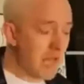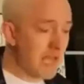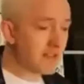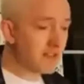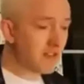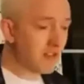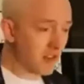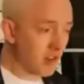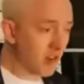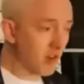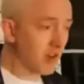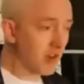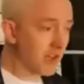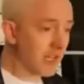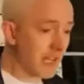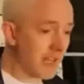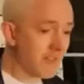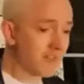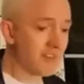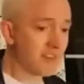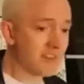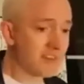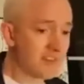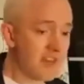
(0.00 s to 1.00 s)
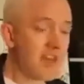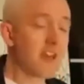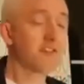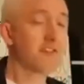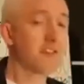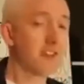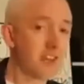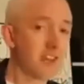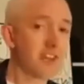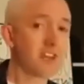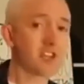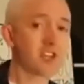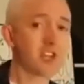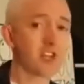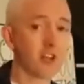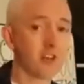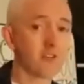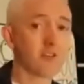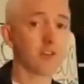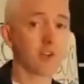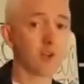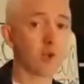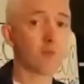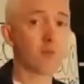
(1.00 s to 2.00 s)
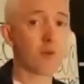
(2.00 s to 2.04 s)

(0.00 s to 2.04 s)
Let's look at the definition of a